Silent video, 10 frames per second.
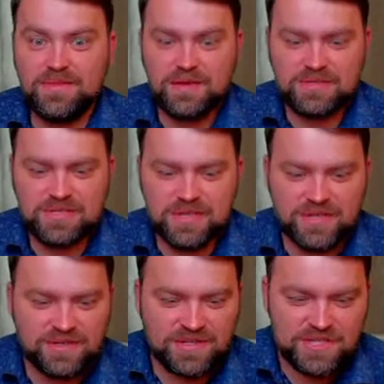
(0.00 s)
Those
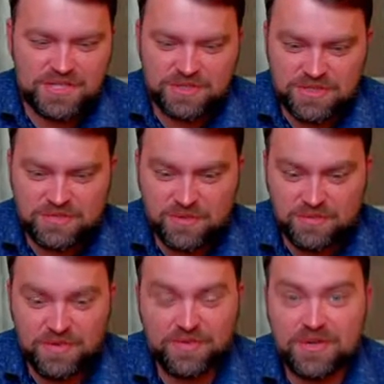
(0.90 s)
are the shots
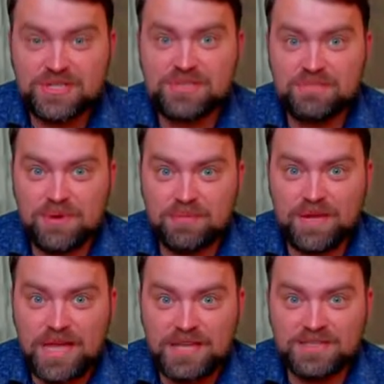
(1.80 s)
from the Russian
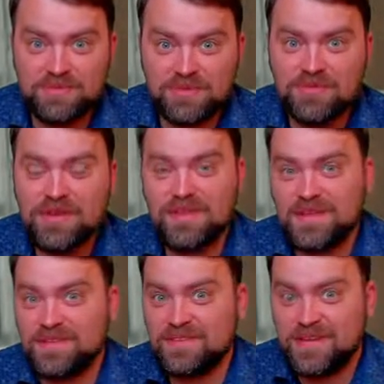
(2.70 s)
propaganda movie
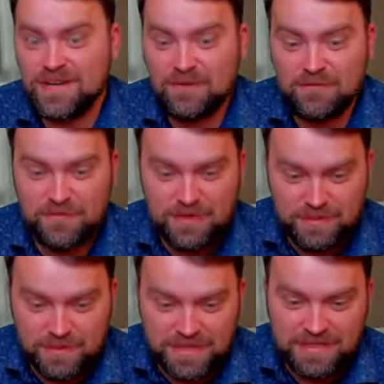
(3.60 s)
that they are
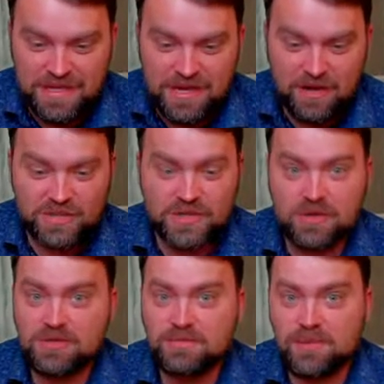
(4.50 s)
filming on
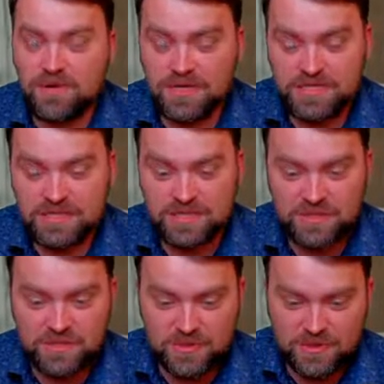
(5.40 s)
occupied
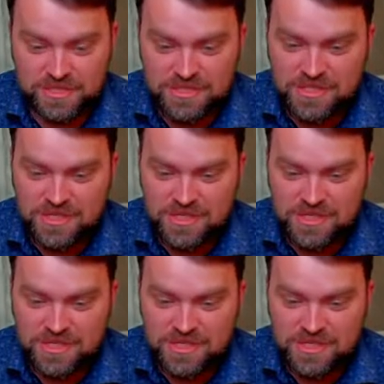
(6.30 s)
territories.